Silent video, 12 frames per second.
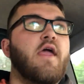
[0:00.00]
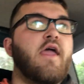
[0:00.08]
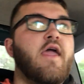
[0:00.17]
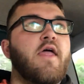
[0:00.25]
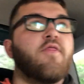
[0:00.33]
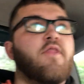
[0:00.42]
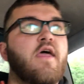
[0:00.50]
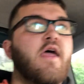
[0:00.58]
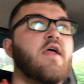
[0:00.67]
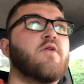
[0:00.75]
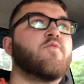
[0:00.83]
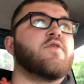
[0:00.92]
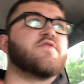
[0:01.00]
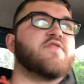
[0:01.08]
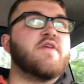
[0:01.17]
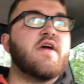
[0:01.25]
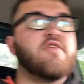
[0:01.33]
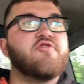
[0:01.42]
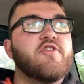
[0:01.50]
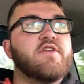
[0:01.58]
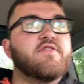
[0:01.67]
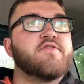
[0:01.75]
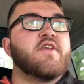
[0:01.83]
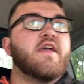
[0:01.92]
and then once the engine
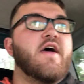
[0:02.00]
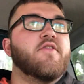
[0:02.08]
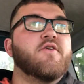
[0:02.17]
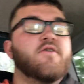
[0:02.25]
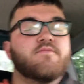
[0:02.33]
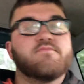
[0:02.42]
is together,